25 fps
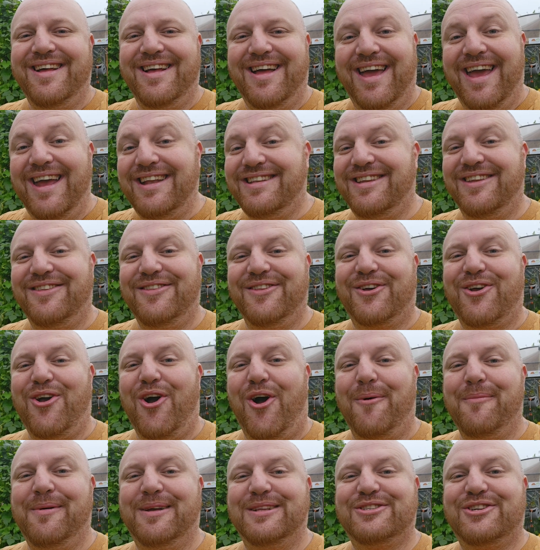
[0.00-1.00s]
hit it in the
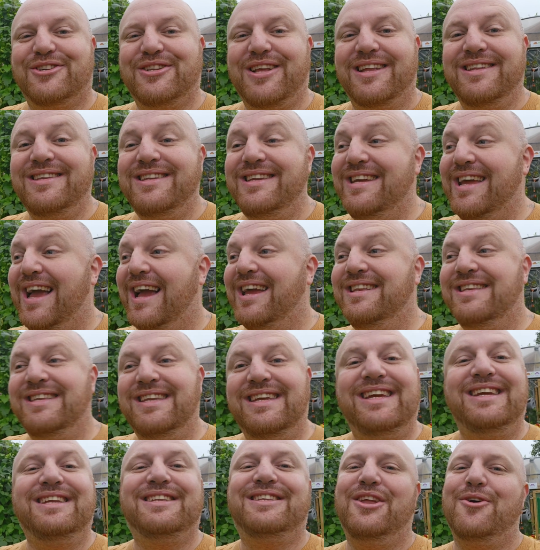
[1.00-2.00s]
comments because I
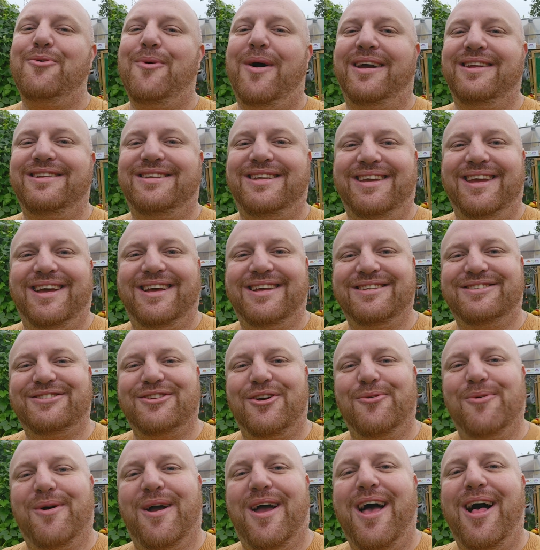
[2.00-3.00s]
need new ideas,
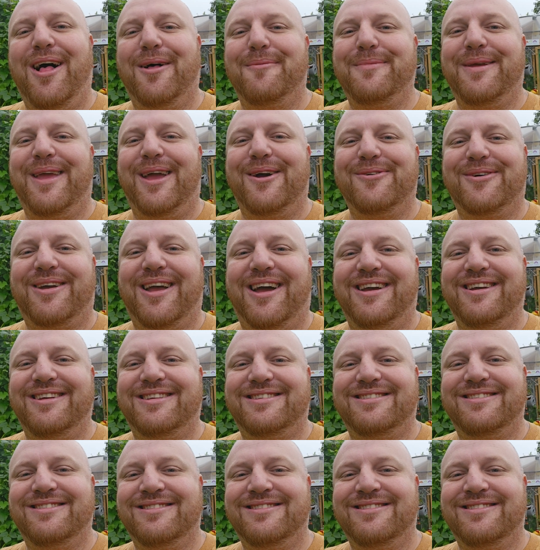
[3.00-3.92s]
so help me out, guys.